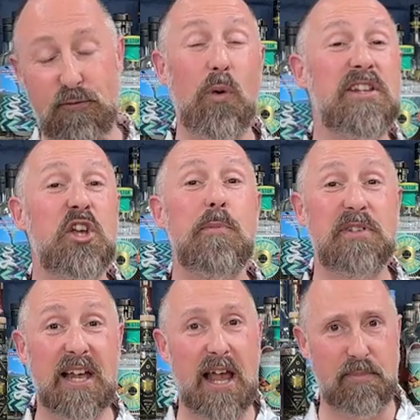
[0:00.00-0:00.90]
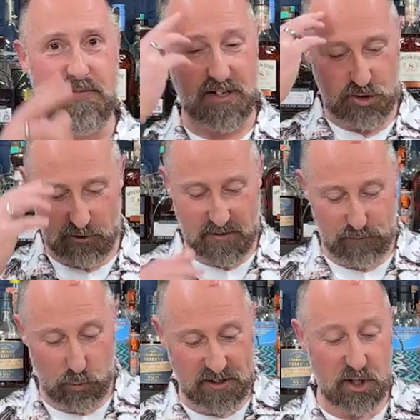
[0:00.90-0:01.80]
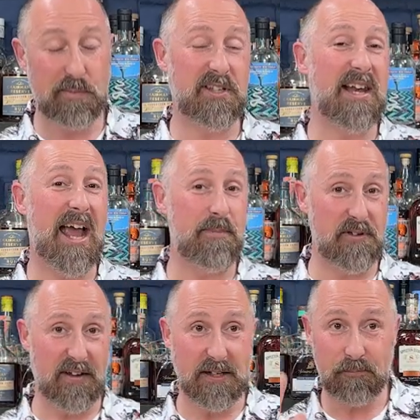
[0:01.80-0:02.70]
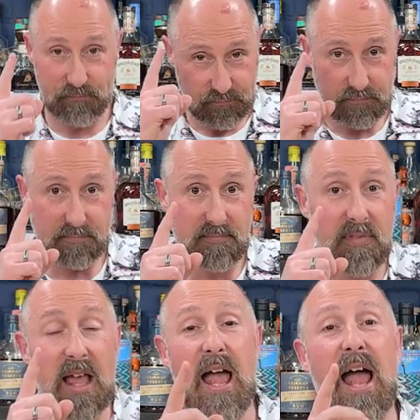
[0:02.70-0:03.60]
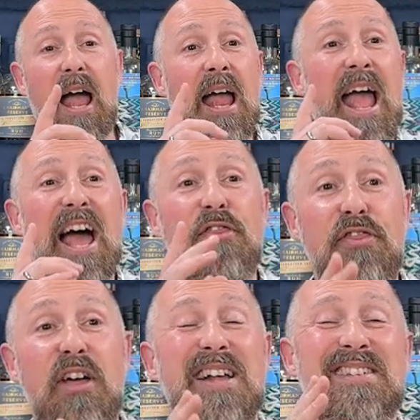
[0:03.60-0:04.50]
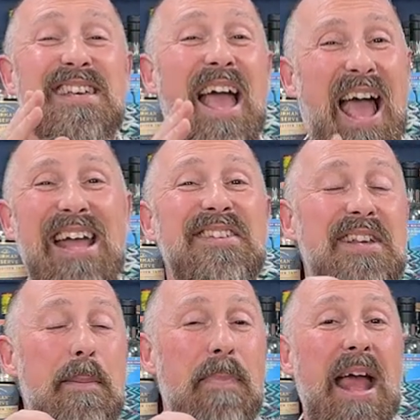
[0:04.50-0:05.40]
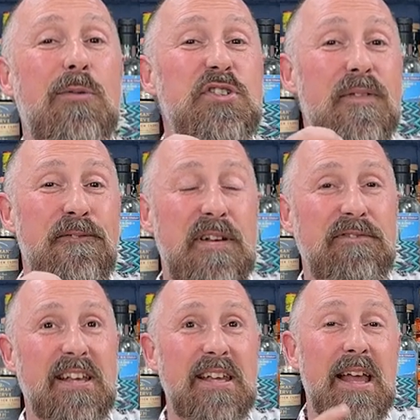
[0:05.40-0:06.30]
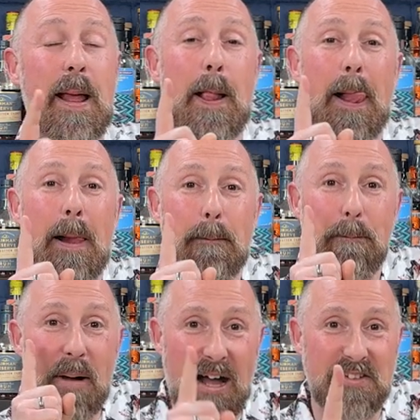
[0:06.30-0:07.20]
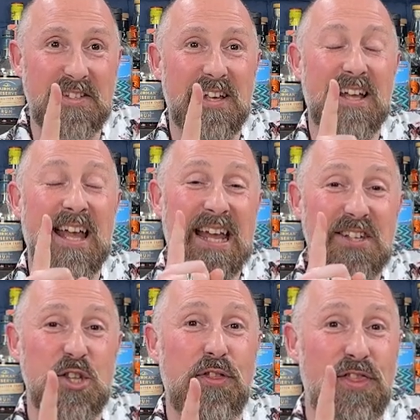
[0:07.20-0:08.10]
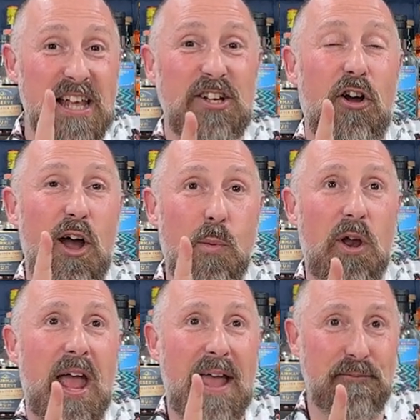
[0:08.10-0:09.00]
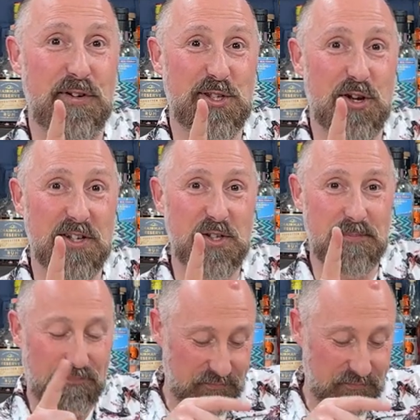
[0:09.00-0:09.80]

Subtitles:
ABV. Sorry, 42% ABV and £38.50. But here's the thing that I want to emphasise.